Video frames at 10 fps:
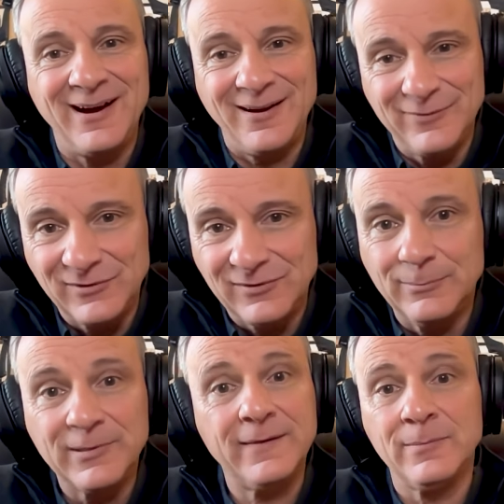obviously,
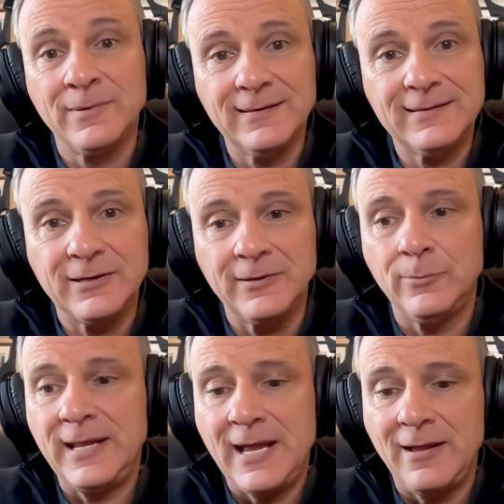but in the military,
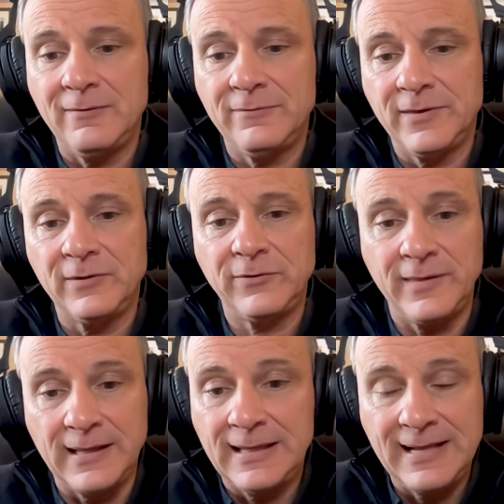we have this
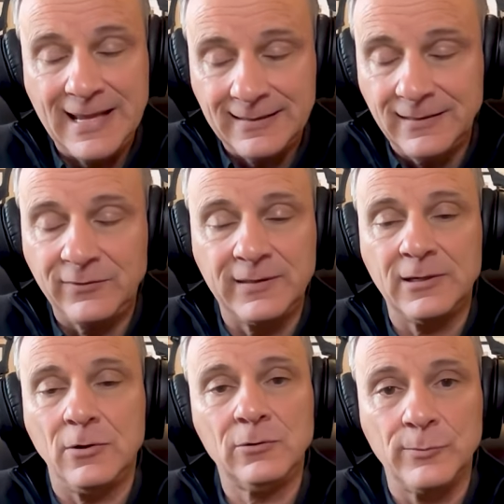thing and had this thing
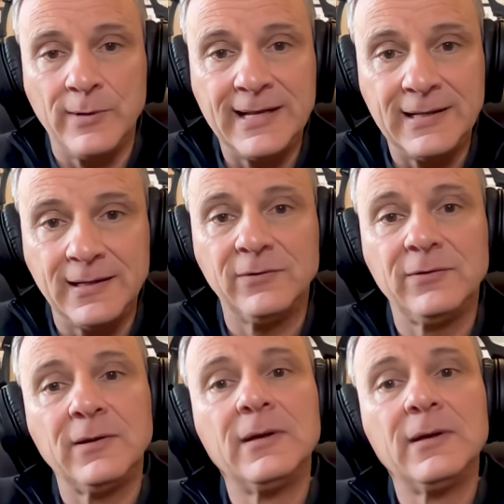called readiness.